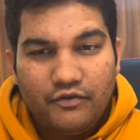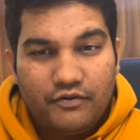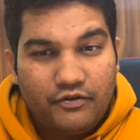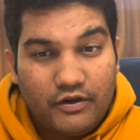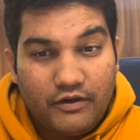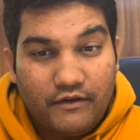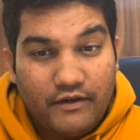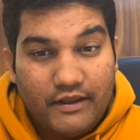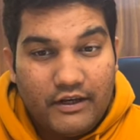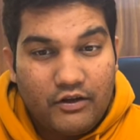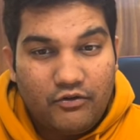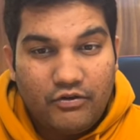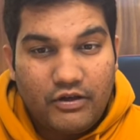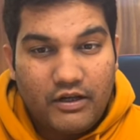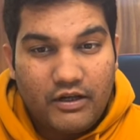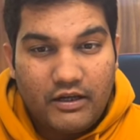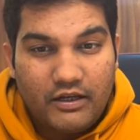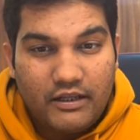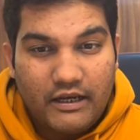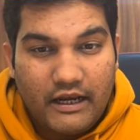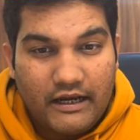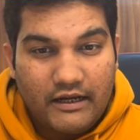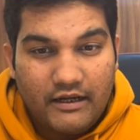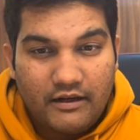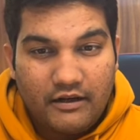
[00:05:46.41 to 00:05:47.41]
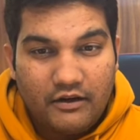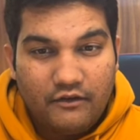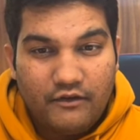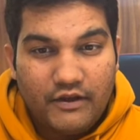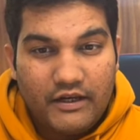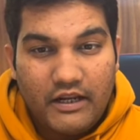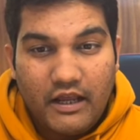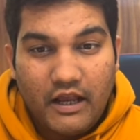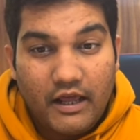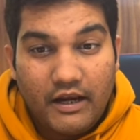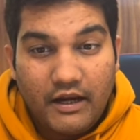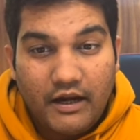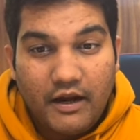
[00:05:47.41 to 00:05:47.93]
very quickly, right? In a
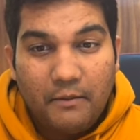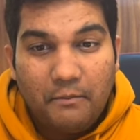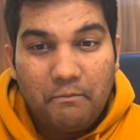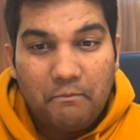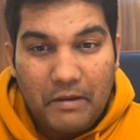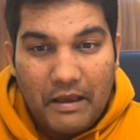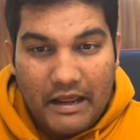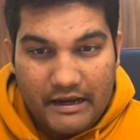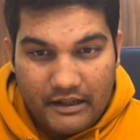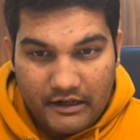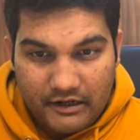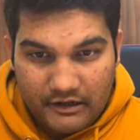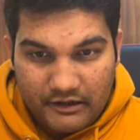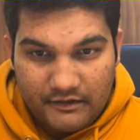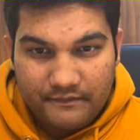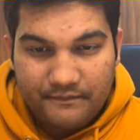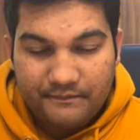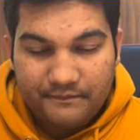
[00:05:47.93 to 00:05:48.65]
very hurried up manner.